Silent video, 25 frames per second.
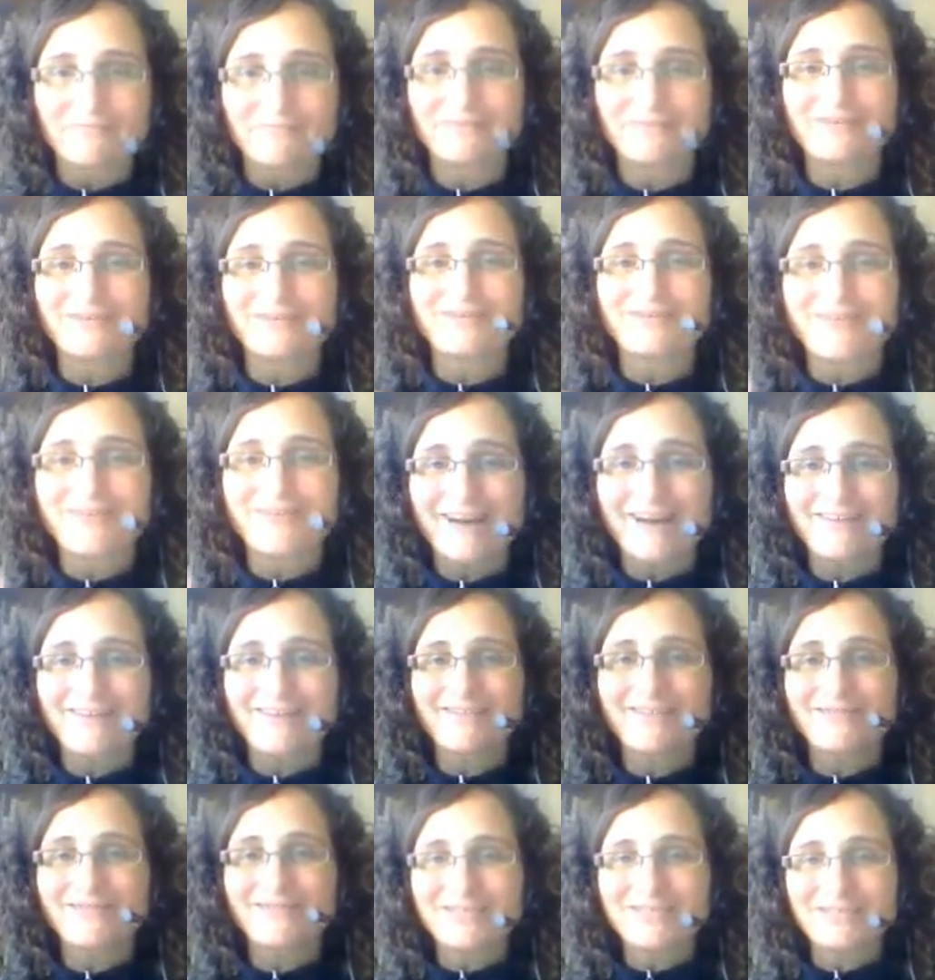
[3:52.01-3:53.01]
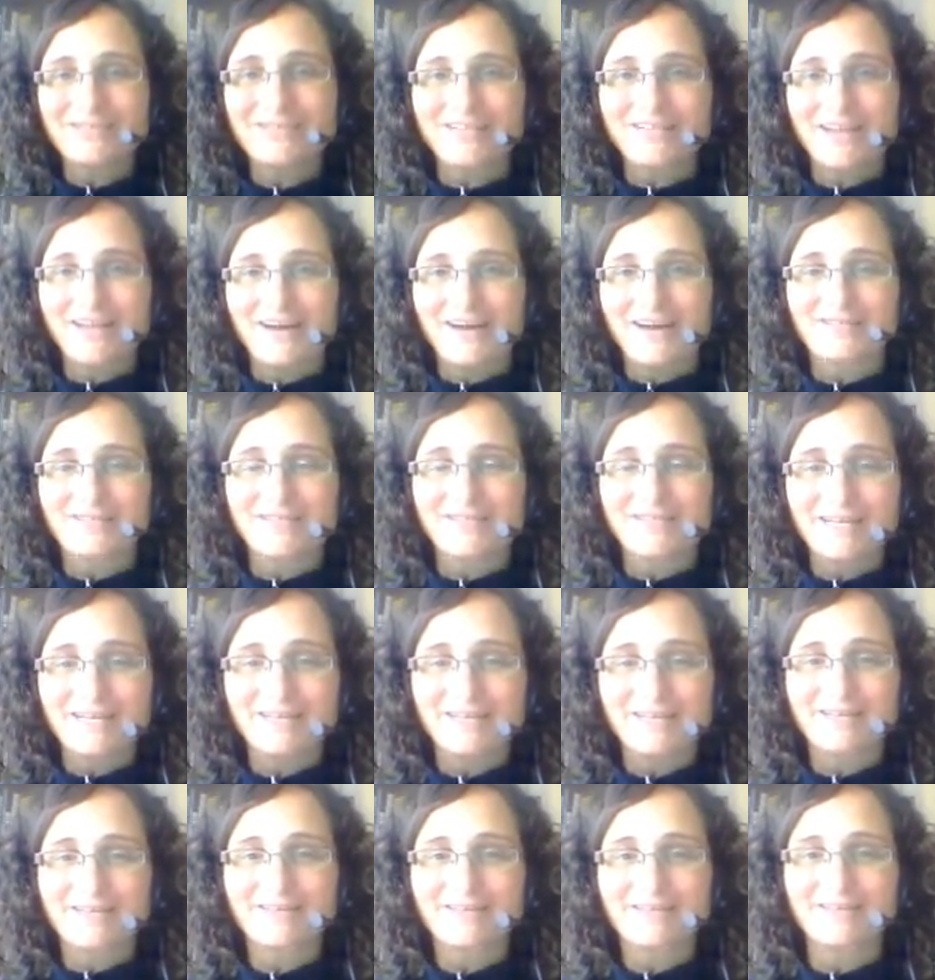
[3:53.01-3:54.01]
So you have the vision out
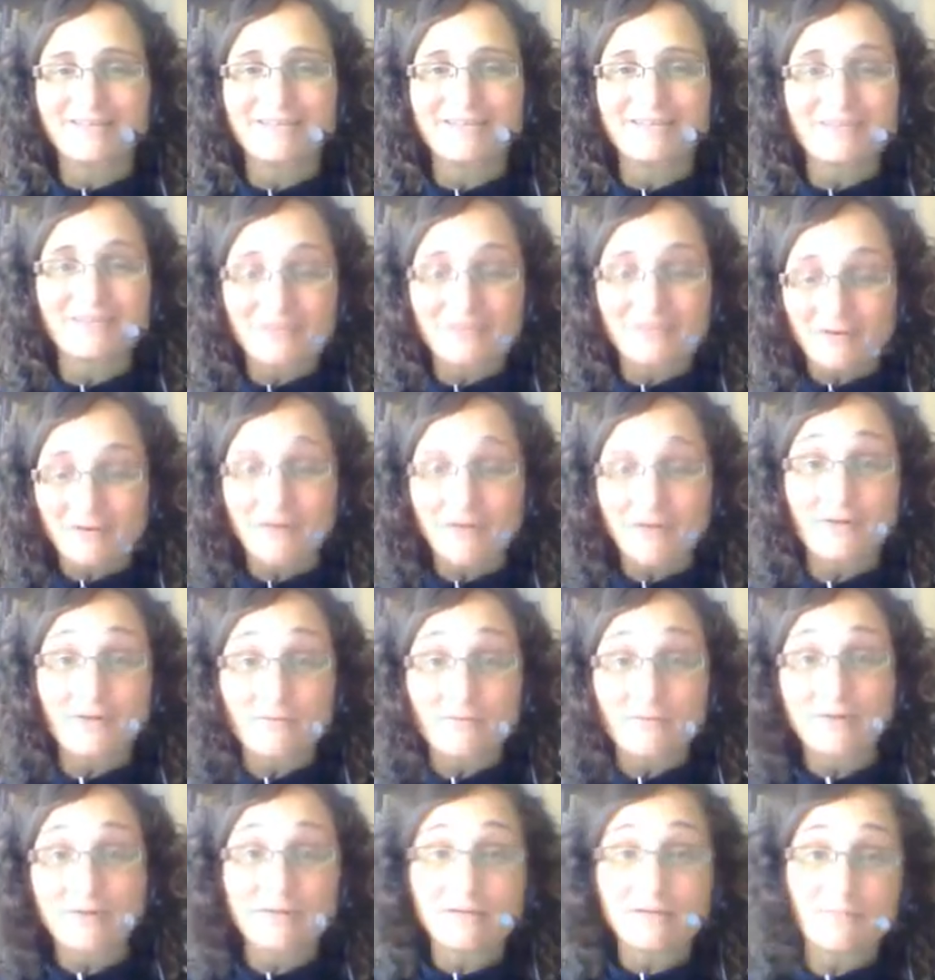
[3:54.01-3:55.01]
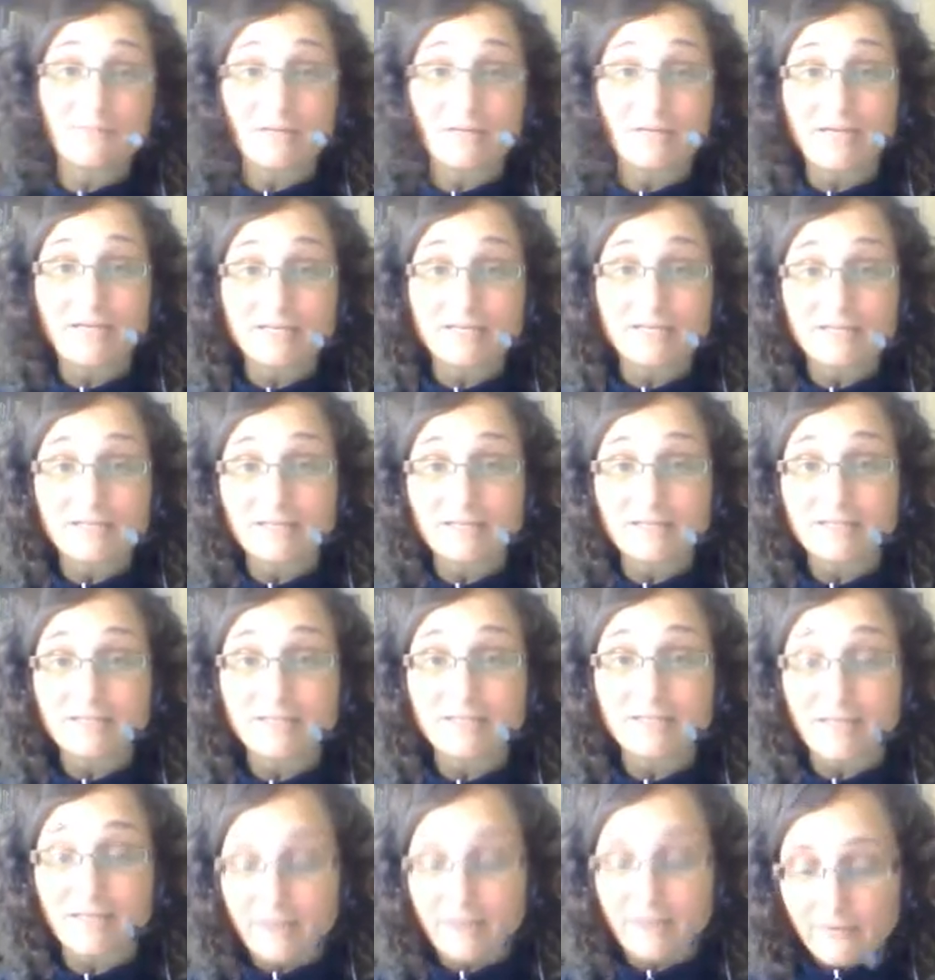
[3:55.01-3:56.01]
there, so all your wouldn't it be nice is
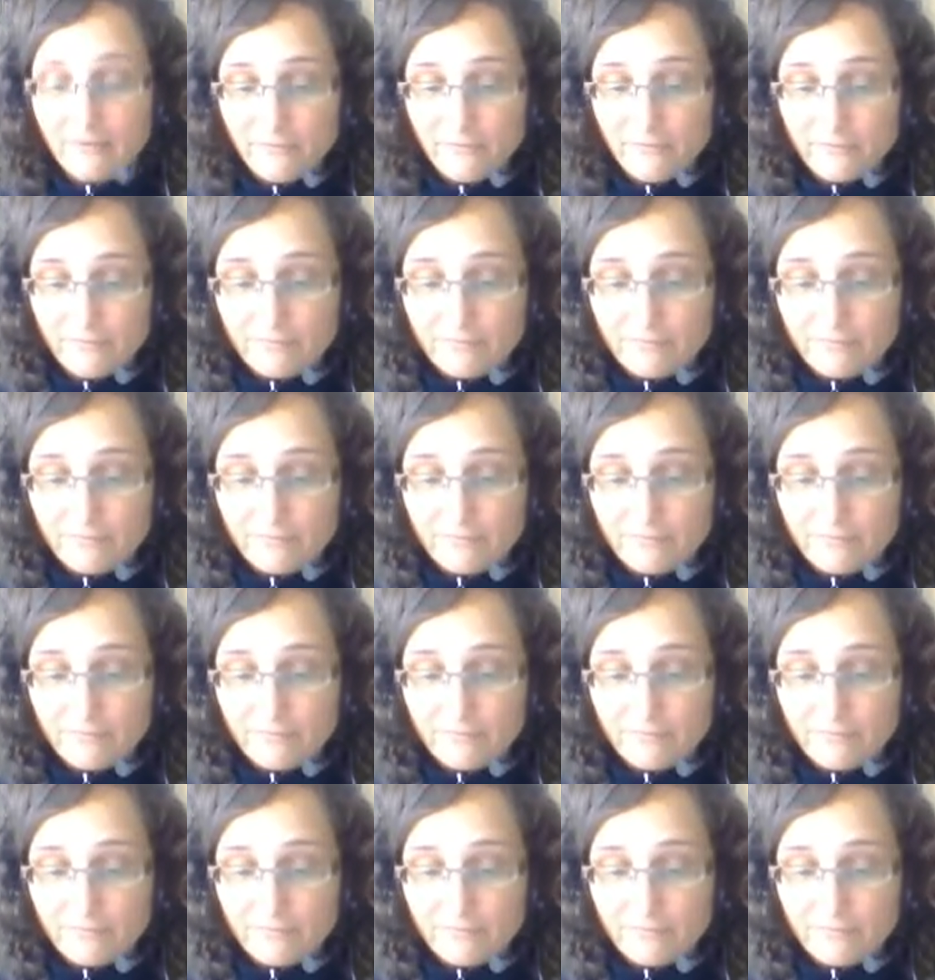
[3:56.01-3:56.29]
if,